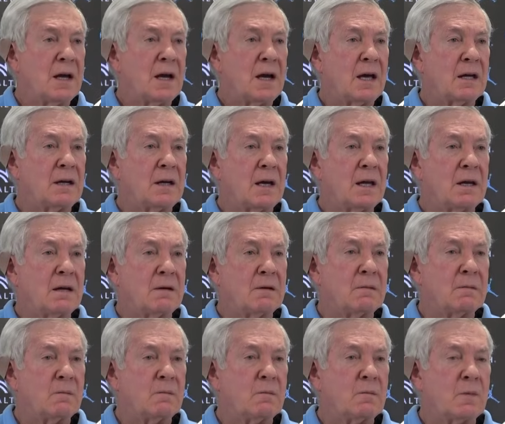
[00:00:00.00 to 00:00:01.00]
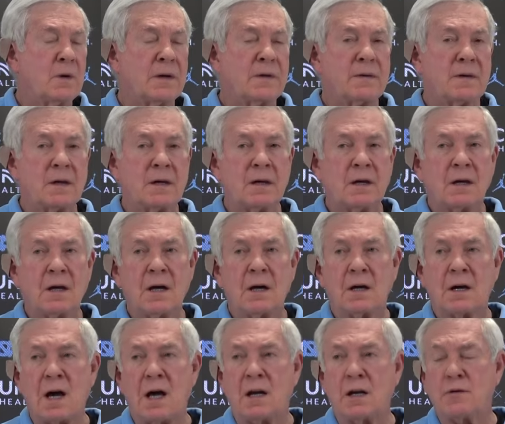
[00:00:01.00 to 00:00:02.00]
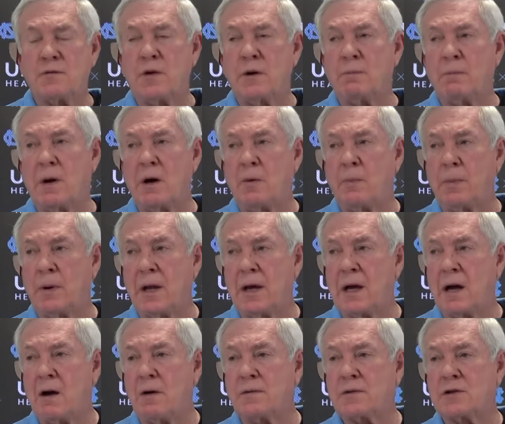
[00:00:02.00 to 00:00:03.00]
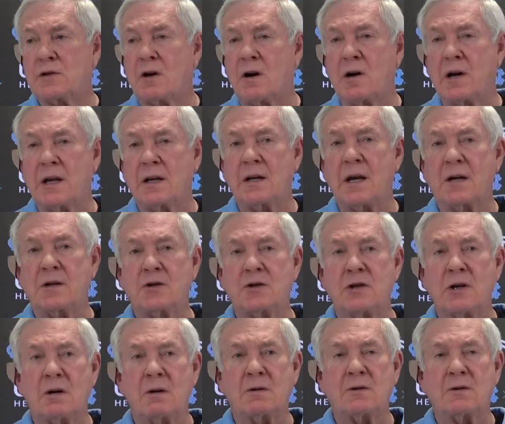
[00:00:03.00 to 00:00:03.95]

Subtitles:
And with the college football playoffs starting next year,